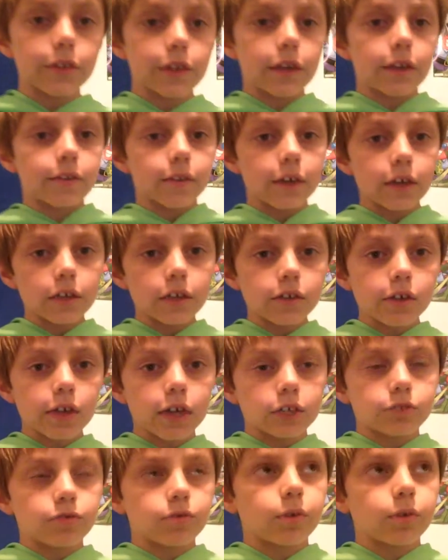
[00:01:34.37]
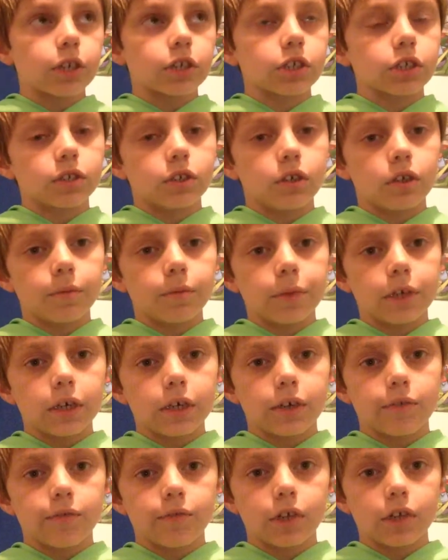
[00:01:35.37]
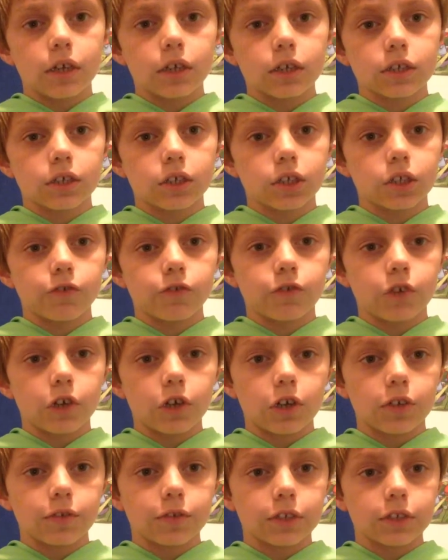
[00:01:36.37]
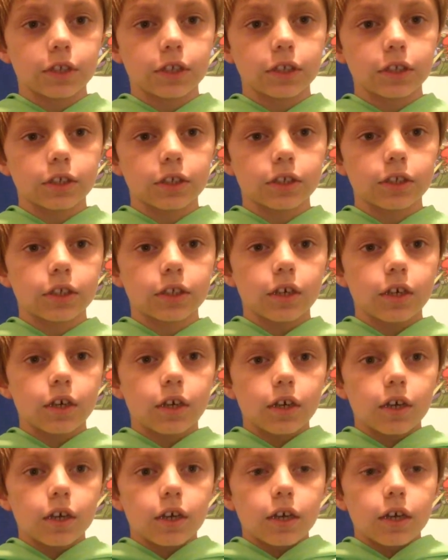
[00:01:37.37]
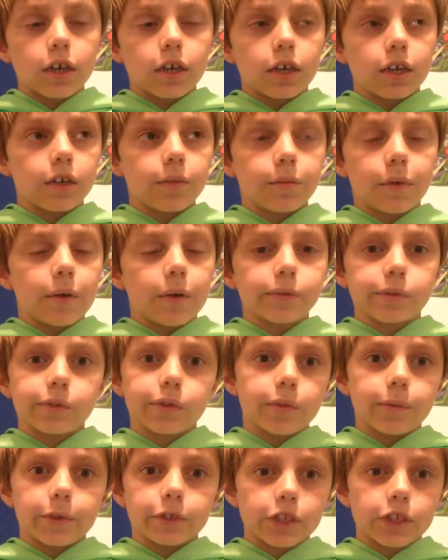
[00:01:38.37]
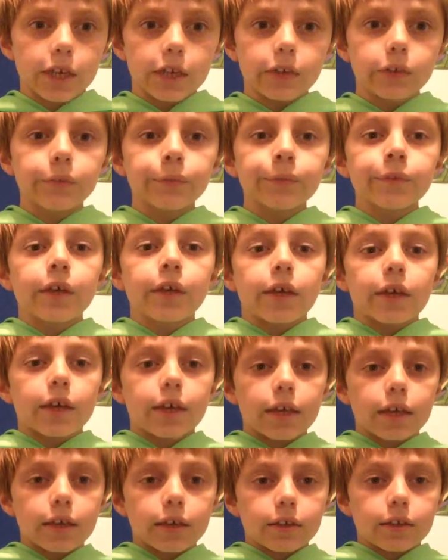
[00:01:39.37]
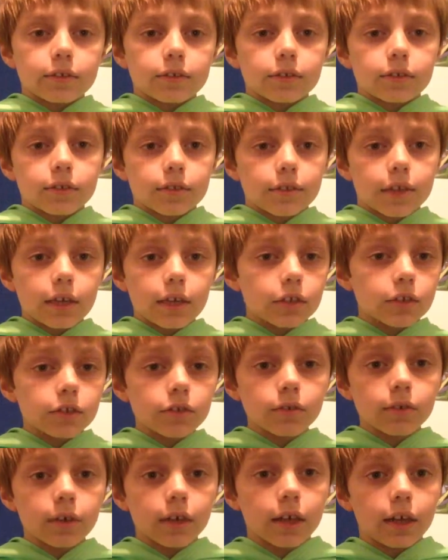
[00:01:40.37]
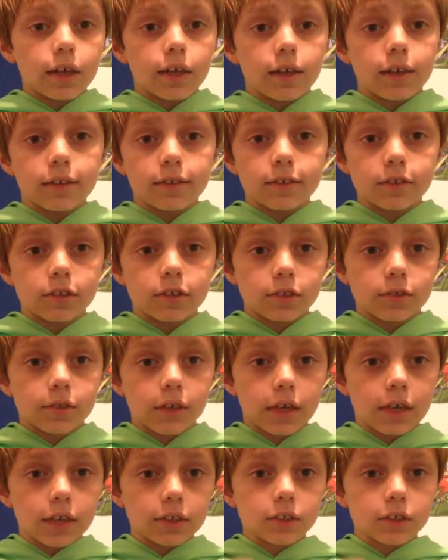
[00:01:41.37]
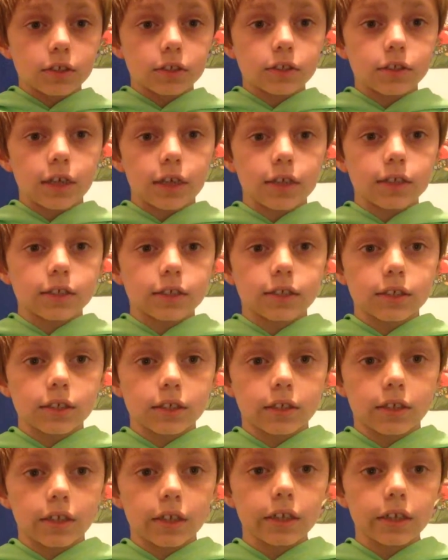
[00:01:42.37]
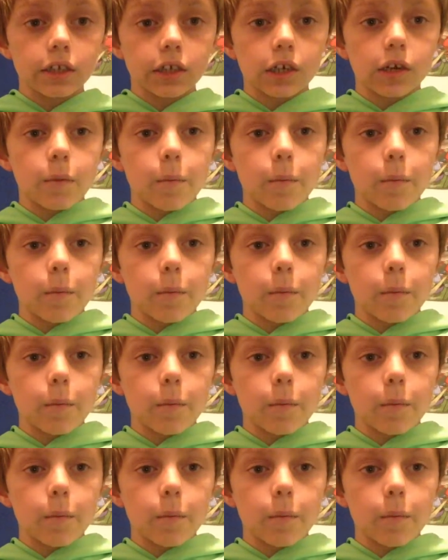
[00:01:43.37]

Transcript: then, thank you guys for watching all my vlogs so far of this series. On my channel. And thank you, and I'll see you guys later.